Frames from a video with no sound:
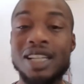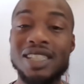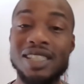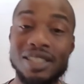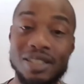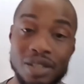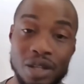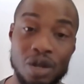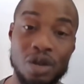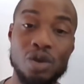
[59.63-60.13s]

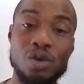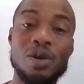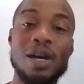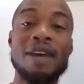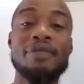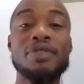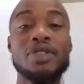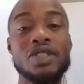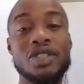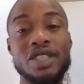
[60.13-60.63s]
So
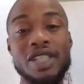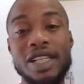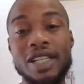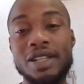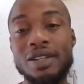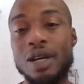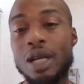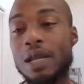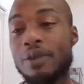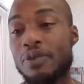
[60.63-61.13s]
after
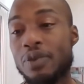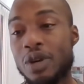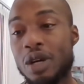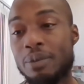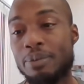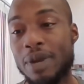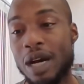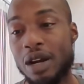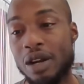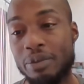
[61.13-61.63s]
sitting on it for
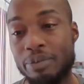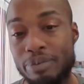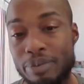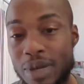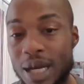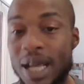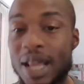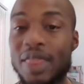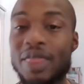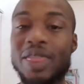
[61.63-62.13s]
about a
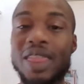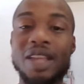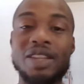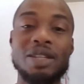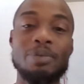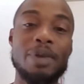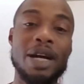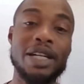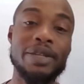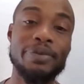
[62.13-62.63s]
month,
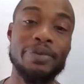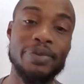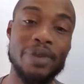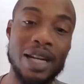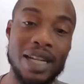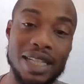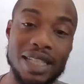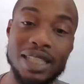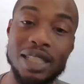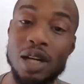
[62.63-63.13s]
somebody
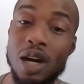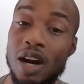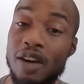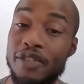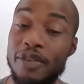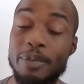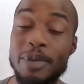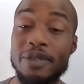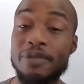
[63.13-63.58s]
finally offered me